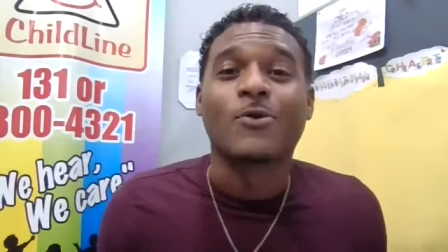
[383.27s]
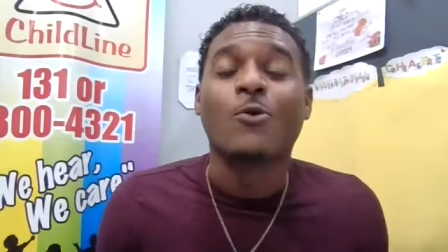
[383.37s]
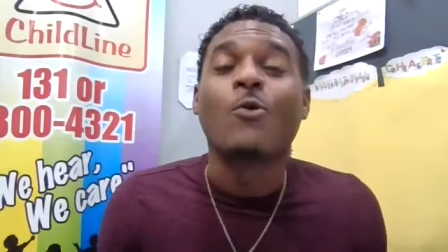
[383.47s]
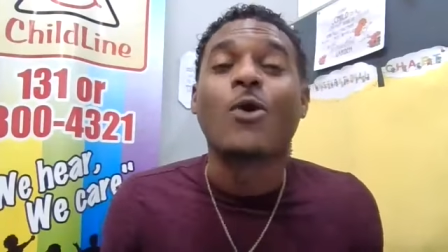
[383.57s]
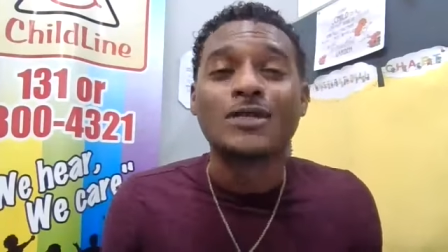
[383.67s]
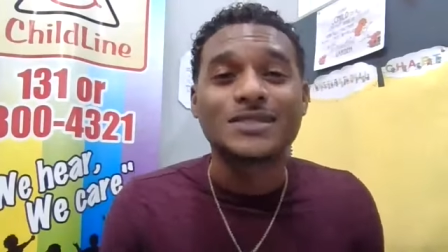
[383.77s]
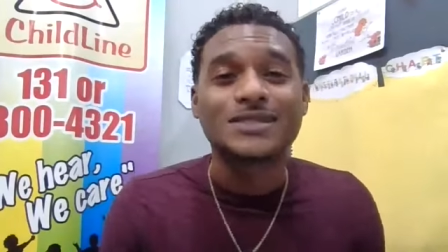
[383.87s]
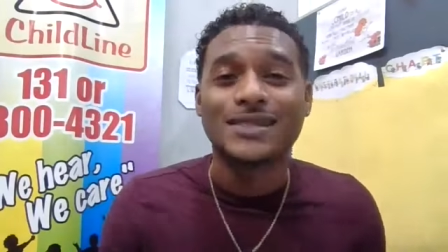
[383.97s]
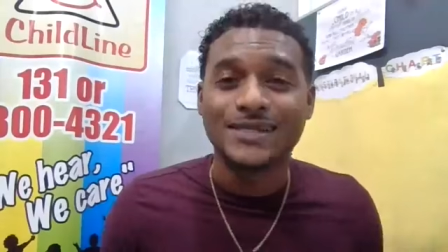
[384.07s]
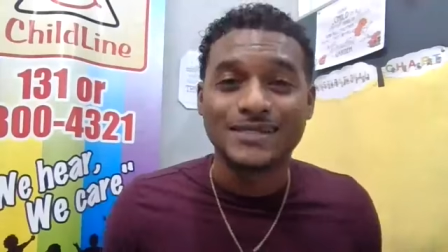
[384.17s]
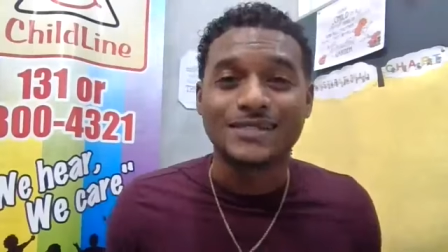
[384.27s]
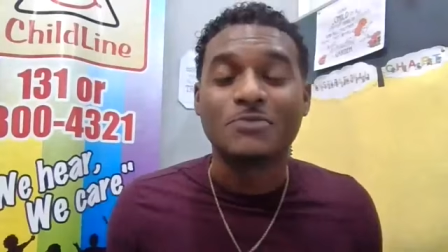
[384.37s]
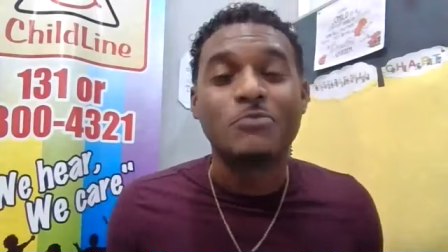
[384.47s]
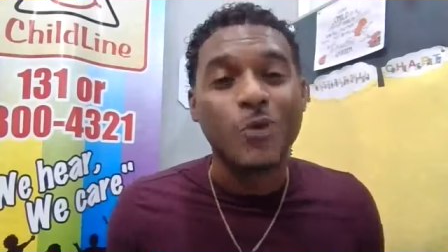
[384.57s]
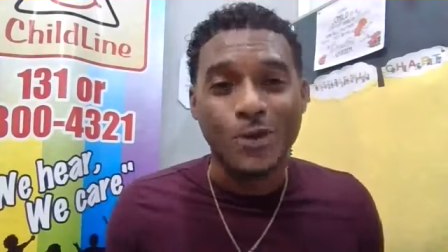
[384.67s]
What is
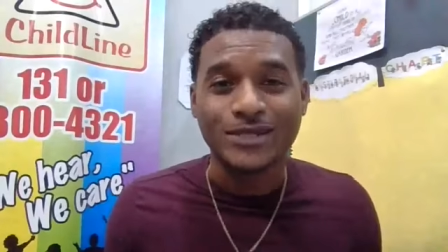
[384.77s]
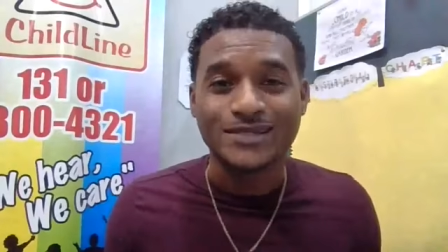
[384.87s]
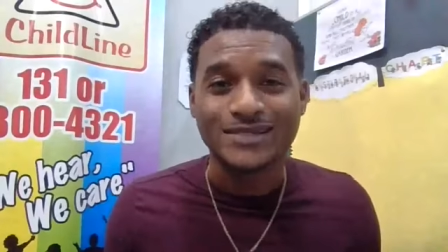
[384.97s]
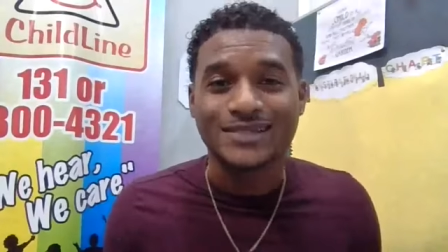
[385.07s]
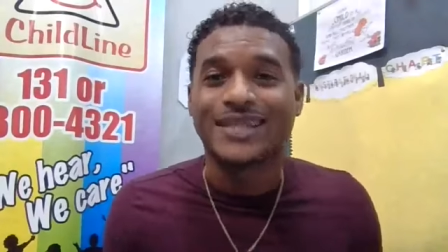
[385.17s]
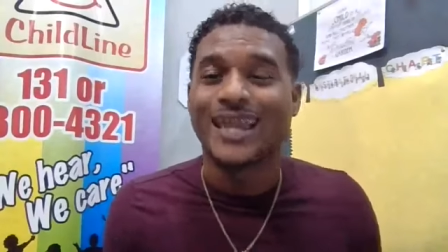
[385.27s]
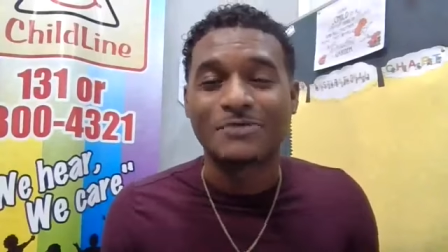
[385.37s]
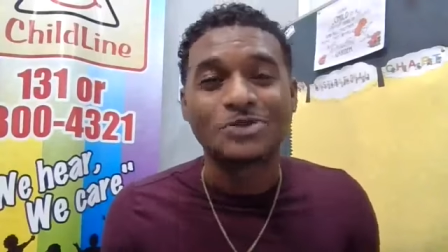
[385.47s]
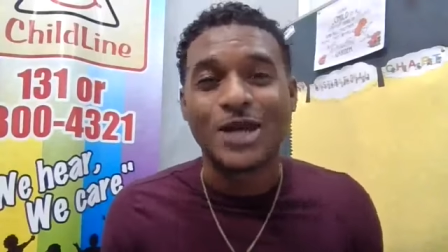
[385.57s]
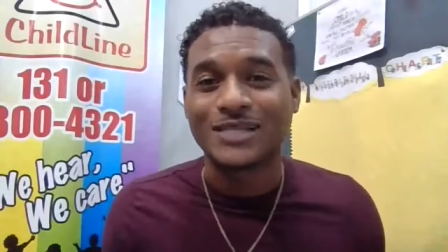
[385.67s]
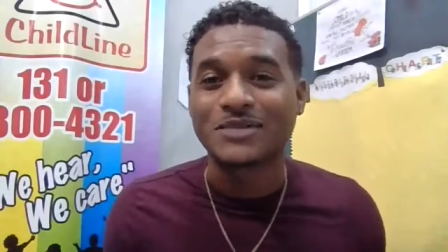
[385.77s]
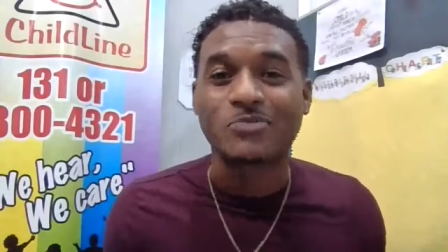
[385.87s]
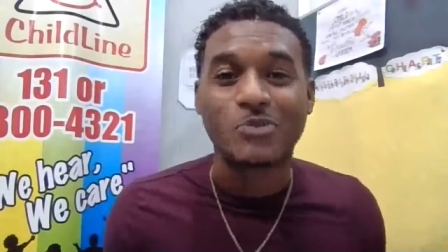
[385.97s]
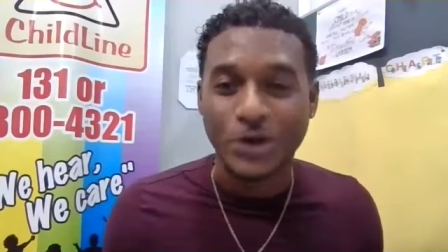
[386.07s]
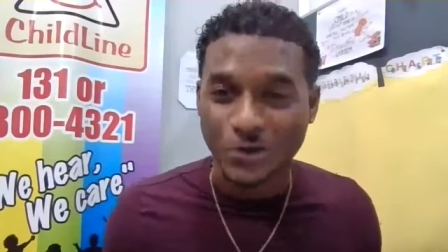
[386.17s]
the point that I'm trying to
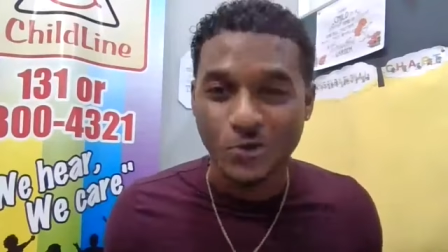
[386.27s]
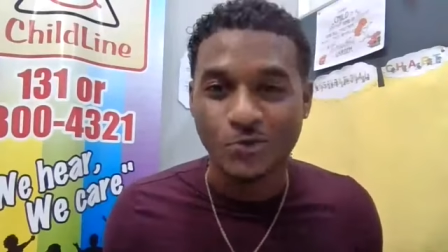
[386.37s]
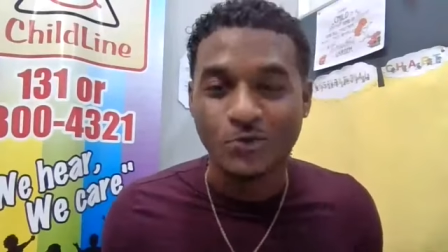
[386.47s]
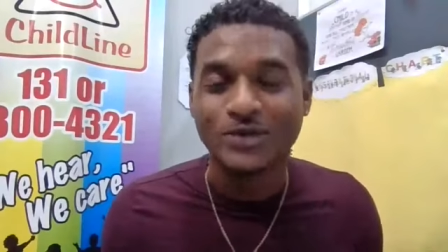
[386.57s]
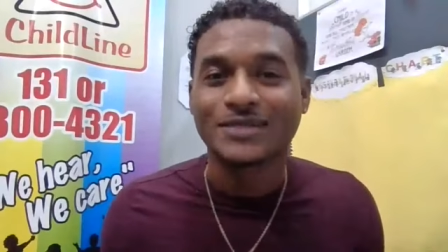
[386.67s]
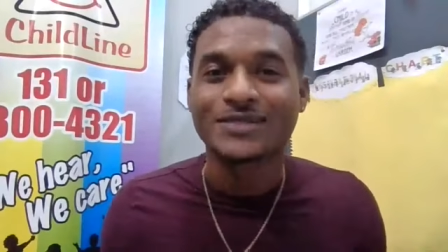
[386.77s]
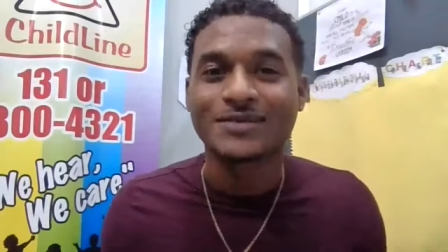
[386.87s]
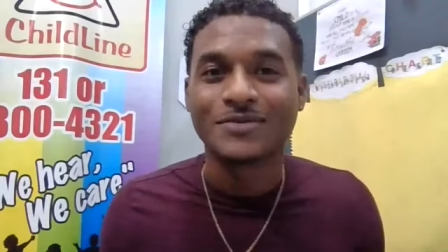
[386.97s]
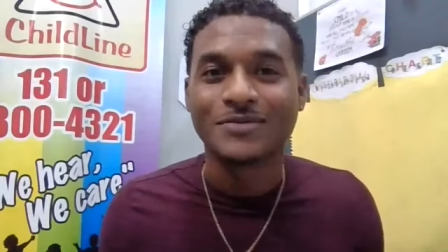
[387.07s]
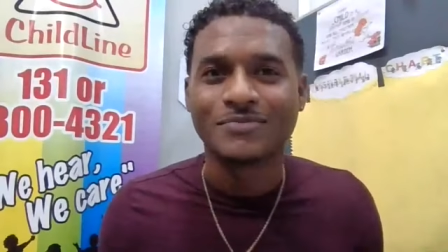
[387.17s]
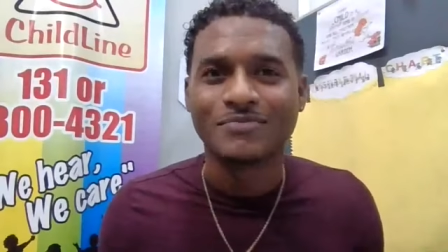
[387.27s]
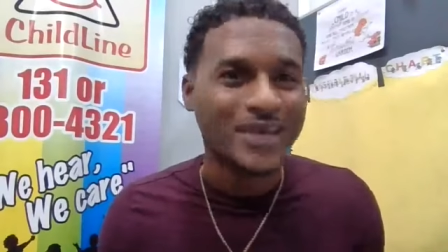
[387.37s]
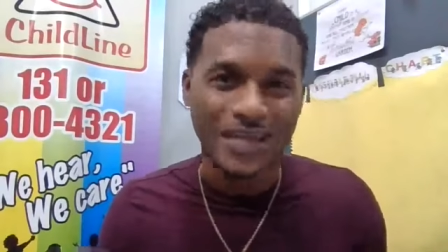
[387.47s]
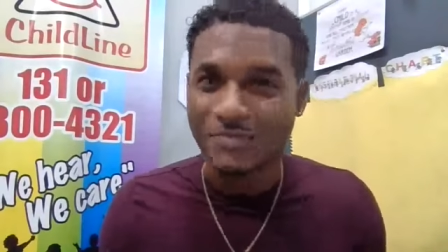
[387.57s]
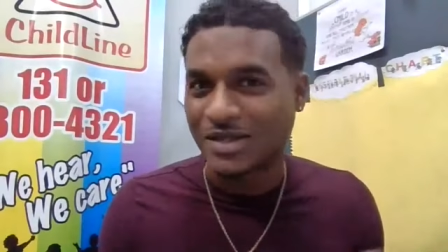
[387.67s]
bring home with
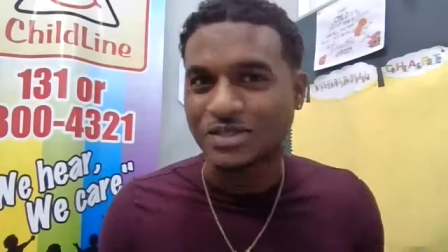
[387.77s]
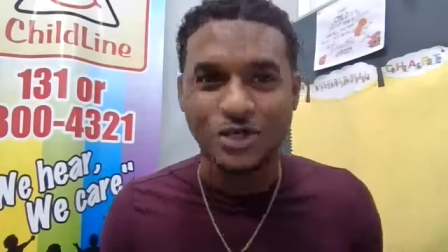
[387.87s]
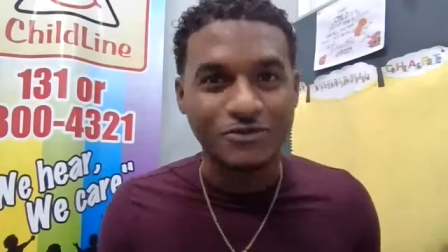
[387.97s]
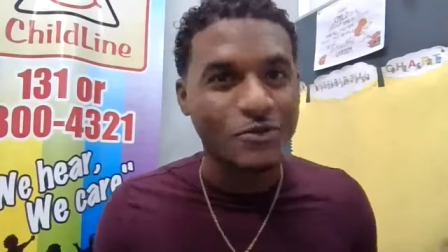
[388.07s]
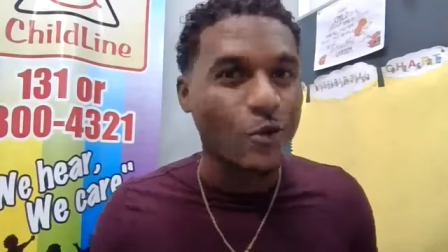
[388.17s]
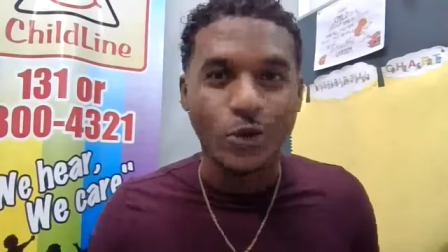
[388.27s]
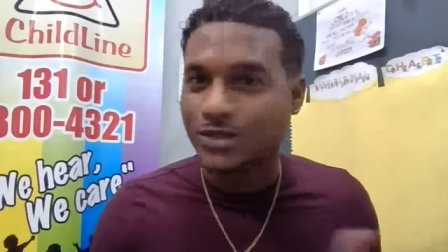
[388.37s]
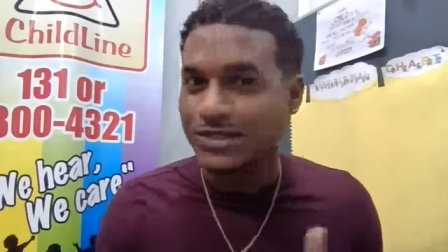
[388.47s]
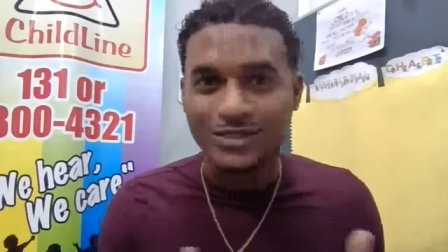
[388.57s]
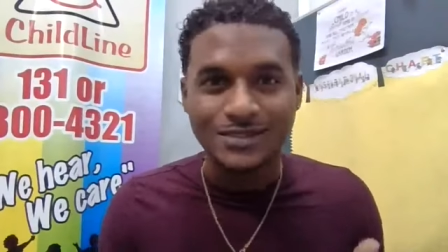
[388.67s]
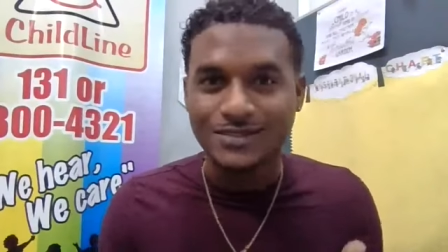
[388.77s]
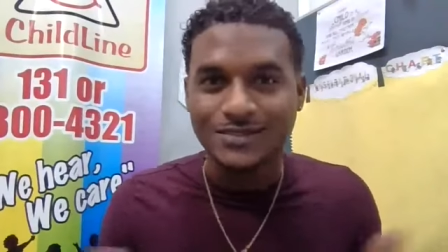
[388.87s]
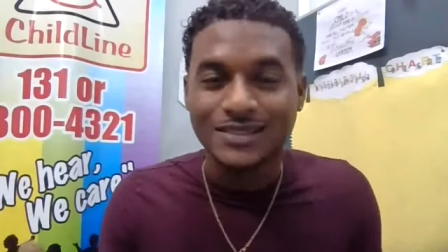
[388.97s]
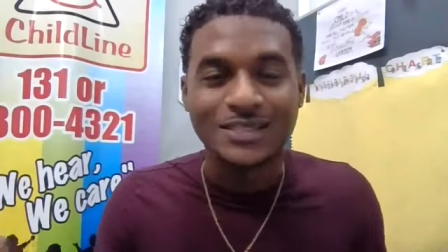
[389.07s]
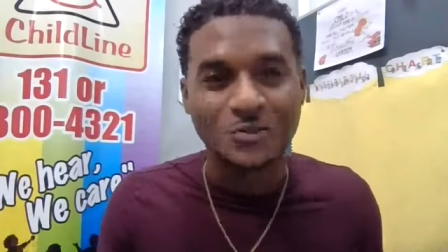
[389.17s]
making mention of all
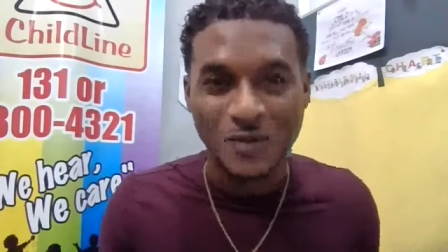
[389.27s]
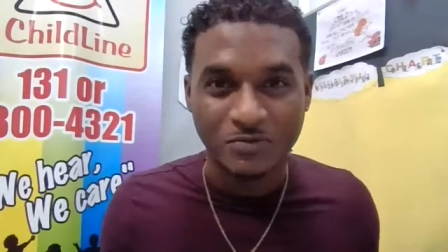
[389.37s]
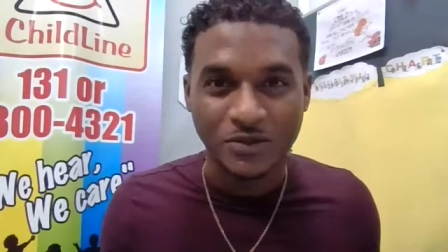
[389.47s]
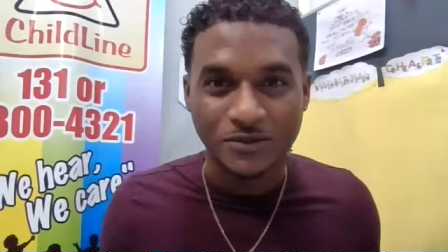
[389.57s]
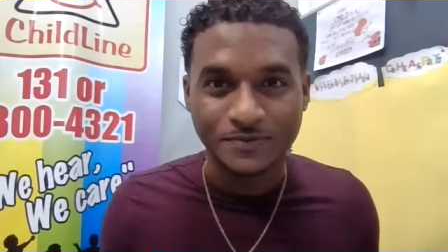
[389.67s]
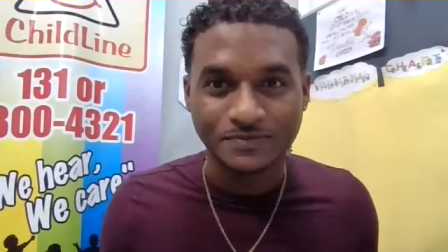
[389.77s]
these people?